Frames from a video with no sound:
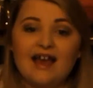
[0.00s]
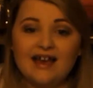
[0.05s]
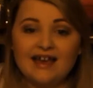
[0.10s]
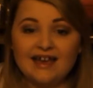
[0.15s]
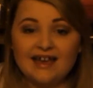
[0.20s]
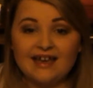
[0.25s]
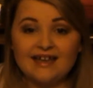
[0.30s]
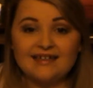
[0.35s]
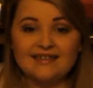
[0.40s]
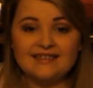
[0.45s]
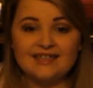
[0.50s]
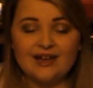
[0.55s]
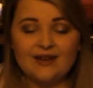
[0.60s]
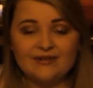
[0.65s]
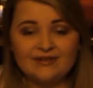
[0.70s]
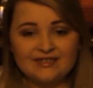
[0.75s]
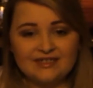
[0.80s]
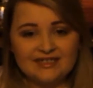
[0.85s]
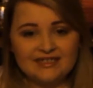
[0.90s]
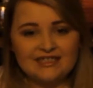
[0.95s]
guys,
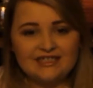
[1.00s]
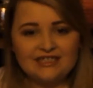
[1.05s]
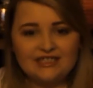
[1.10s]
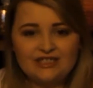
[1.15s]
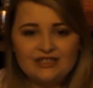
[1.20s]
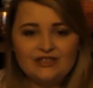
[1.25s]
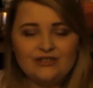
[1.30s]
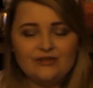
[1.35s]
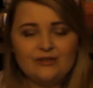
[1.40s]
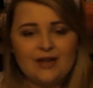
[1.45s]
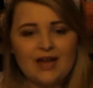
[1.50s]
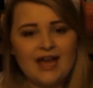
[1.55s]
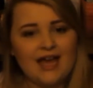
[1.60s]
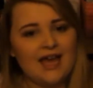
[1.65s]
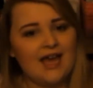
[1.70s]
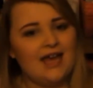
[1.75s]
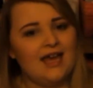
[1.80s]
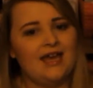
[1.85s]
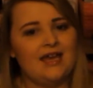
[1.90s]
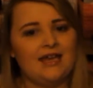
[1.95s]
I wanted to do
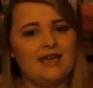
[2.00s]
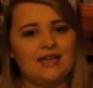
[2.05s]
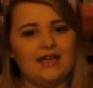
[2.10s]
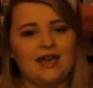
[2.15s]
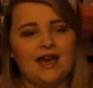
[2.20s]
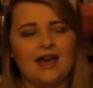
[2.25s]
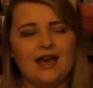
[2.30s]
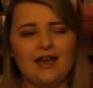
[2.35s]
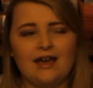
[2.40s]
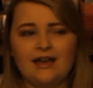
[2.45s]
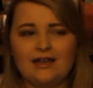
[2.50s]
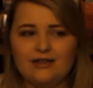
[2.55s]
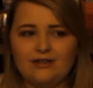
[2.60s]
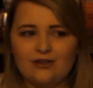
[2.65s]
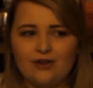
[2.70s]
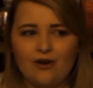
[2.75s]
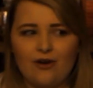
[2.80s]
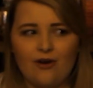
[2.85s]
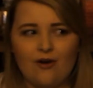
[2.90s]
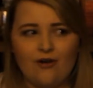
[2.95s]
a
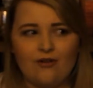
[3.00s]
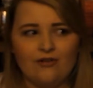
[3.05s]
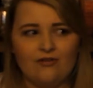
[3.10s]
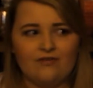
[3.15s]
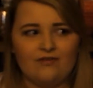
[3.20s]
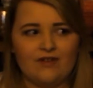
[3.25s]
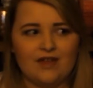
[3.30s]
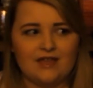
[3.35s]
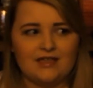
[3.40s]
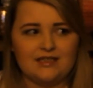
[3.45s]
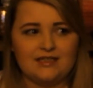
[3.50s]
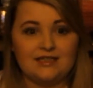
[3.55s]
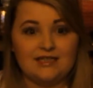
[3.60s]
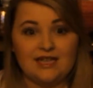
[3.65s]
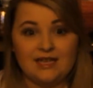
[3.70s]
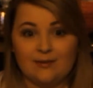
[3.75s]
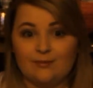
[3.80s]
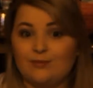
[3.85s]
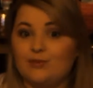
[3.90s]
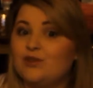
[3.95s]
kind of
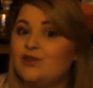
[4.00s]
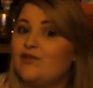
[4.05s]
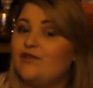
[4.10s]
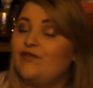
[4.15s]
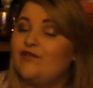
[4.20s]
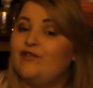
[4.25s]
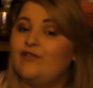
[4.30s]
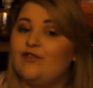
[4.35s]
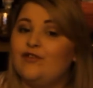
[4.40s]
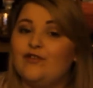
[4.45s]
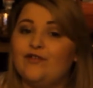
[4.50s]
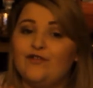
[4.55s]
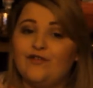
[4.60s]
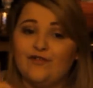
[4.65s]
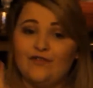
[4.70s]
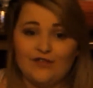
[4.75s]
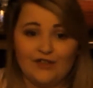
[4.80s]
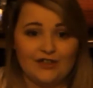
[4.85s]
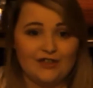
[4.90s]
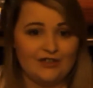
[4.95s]
tips for
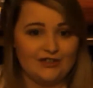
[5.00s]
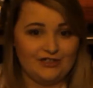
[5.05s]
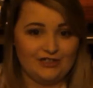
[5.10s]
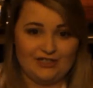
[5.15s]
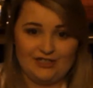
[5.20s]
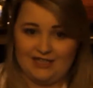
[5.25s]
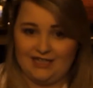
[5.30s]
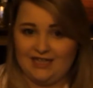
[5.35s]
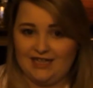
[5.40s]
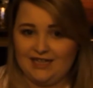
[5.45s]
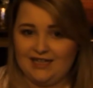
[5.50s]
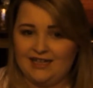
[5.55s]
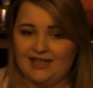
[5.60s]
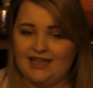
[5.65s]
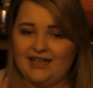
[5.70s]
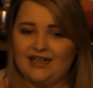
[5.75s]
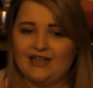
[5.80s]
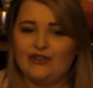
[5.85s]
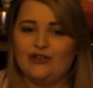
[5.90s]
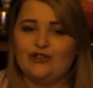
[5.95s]
first year
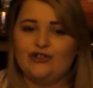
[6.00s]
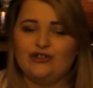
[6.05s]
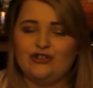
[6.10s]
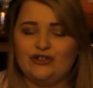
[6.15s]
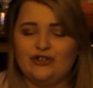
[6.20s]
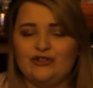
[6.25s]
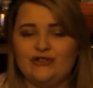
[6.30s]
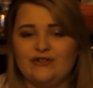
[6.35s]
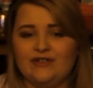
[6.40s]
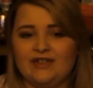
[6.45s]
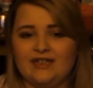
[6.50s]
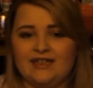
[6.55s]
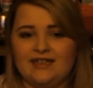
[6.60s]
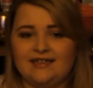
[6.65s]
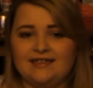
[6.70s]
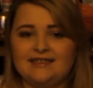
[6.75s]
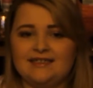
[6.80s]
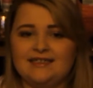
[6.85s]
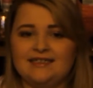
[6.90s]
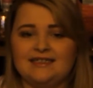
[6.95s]
student
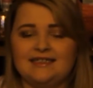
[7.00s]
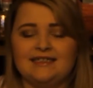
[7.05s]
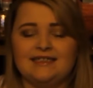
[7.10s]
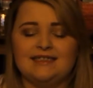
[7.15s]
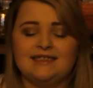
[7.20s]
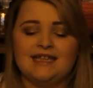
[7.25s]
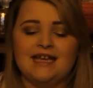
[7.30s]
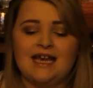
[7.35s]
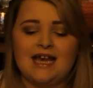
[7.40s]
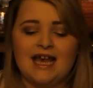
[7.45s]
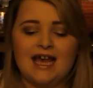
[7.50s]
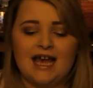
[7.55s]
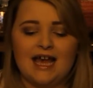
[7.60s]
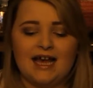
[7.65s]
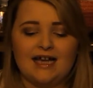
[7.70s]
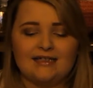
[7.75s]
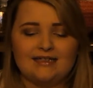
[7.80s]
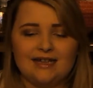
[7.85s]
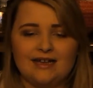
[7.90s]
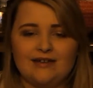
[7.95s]
nurses.
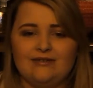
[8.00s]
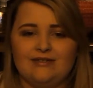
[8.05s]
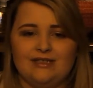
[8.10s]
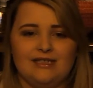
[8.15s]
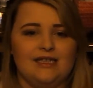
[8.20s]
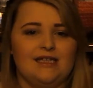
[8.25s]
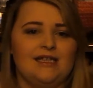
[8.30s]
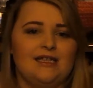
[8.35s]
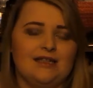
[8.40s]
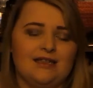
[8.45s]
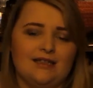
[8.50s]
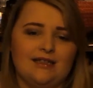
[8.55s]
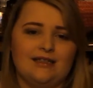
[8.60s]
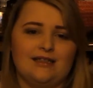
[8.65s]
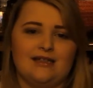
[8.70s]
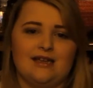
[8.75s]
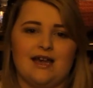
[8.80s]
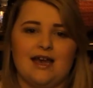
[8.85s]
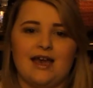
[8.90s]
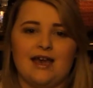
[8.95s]
As I was thinking the other
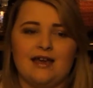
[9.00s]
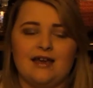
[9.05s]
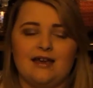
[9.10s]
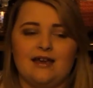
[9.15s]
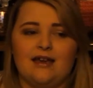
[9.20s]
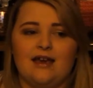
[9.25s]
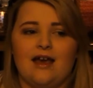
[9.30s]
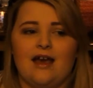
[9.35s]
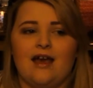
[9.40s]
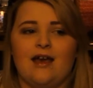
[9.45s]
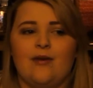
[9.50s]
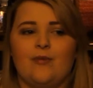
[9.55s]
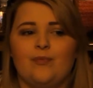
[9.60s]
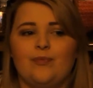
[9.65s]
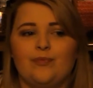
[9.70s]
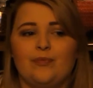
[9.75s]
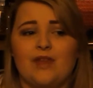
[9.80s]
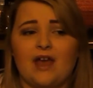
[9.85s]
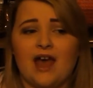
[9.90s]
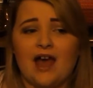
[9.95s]
day,
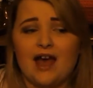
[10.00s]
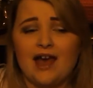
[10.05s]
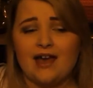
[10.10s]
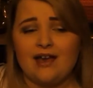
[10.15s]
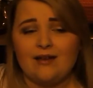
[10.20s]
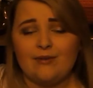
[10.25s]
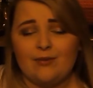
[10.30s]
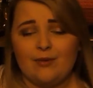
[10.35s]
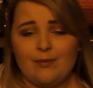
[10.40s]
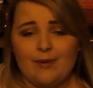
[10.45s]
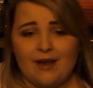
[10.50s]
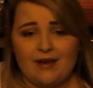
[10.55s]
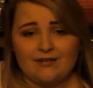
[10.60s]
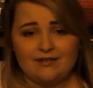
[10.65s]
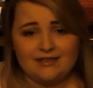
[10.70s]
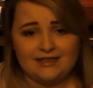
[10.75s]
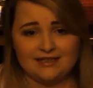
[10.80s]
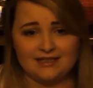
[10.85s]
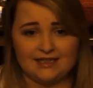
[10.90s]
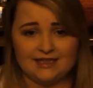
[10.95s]
um, I am
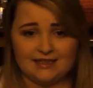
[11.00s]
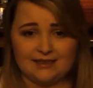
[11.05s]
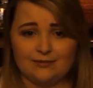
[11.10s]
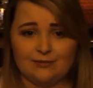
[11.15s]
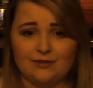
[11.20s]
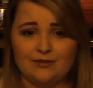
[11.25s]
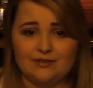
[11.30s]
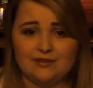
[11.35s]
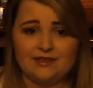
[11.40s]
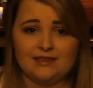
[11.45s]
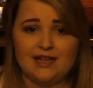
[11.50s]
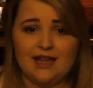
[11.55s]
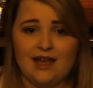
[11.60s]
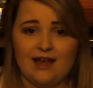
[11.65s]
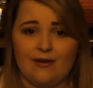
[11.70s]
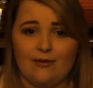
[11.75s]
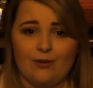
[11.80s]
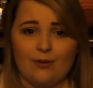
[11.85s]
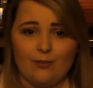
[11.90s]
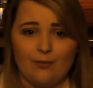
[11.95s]
about six months
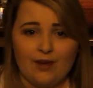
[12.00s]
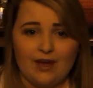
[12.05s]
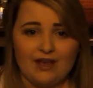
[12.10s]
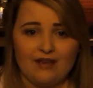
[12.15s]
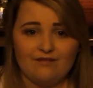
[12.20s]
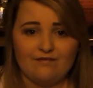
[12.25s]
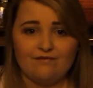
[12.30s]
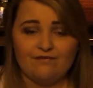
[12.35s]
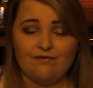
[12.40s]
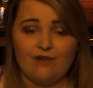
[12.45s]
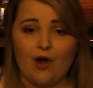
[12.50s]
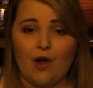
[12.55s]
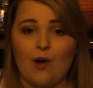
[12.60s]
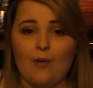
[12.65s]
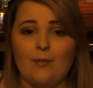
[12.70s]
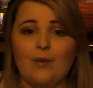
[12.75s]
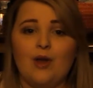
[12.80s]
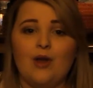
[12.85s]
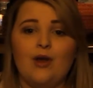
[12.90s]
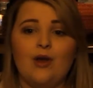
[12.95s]
now away
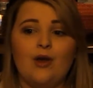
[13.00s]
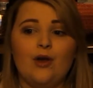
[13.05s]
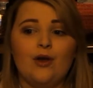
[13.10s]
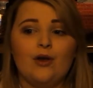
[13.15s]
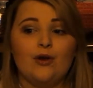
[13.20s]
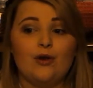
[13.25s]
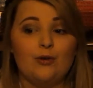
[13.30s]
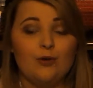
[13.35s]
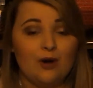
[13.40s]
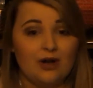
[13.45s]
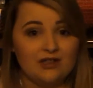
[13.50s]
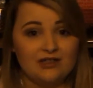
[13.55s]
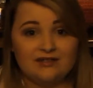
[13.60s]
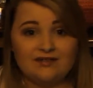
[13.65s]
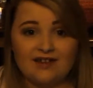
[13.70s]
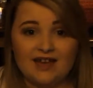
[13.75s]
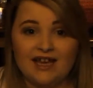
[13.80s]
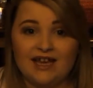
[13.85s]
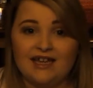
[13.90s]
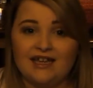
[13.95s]
from
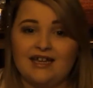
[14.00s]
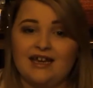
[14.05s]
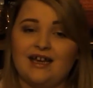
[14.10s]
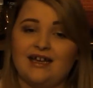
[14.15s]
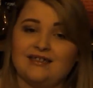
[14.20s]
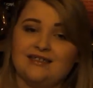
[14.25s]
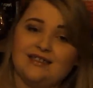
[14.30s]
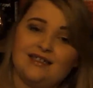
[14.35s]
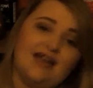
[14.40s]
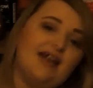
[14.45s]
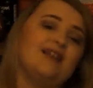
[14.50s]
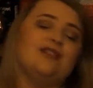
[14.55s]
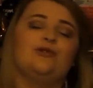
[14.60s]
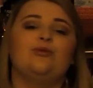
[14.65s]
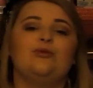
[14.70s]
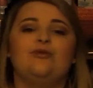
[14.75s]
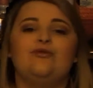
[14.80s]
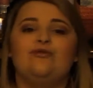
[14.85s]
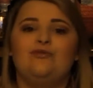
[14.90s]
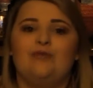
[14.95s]
qualifying as an
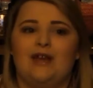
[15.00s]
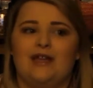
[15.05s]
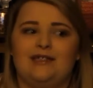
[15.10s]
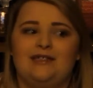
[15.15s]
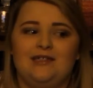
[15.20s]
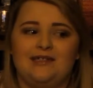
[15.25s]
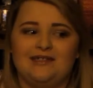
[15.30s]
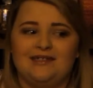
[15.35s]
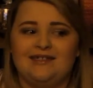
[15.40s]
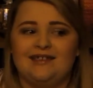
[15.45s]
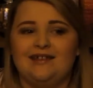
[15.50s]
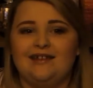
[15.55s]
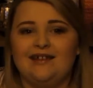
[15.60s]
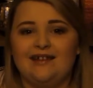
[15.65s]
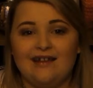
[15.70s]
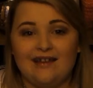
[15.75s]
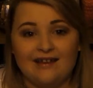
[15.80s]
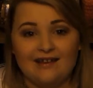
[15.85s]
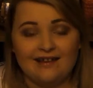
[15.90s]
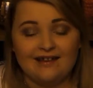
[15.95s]
actual registered
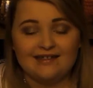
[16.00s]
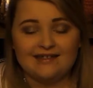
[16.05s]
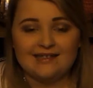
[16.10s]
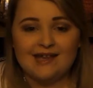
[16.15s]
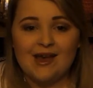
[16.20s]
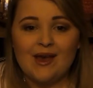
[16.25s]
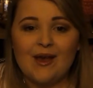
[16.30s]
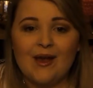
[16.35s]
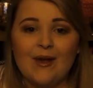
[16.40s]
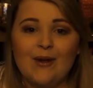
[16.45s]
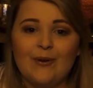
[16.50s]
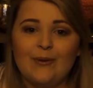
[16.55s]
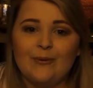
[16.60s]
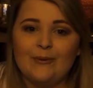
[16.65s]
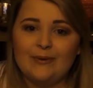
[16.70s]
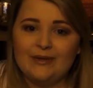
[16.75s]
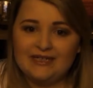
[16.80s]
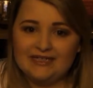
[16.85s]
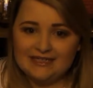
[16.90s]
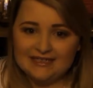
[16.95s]
nurse,
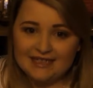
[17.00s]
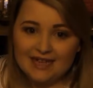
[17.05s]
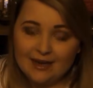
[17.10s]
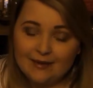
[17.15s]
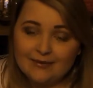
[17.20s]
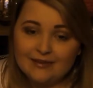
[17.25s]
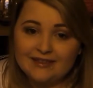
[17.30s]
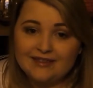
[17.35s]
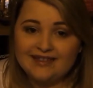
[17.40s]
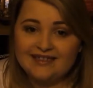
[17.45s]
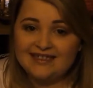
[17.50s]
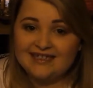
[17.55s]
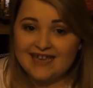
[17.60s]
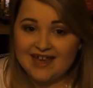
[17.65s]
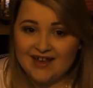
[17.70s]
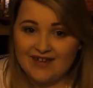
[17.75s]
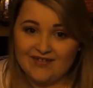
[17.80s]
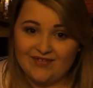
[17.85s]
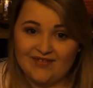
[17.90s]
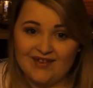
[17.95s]
which is absolutely
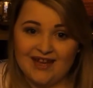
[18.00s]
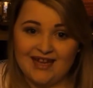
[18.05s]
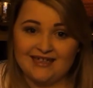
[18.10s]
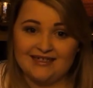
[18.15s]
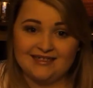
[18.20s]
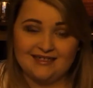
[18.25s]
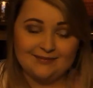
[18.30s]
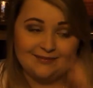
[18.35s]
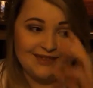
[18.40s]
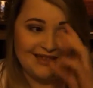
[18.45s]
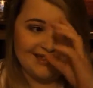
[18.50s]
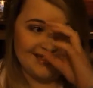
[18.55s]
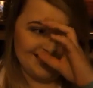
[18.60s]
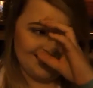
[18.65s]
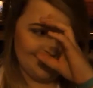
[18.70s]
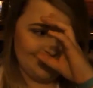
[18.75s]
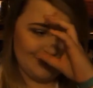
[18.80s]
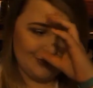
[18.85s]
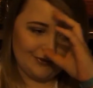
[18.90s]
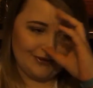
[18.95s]
terrifying to me at
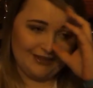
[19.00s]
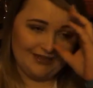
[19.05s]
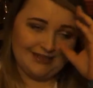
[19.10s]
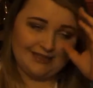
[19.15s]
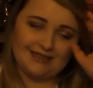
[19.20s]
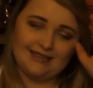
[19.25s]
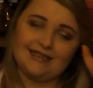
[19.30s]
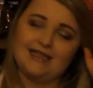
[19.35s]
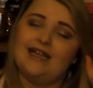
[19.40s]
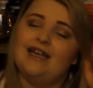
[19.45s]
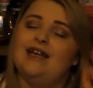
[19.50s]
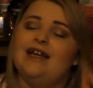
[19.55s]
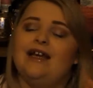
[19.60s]
this point.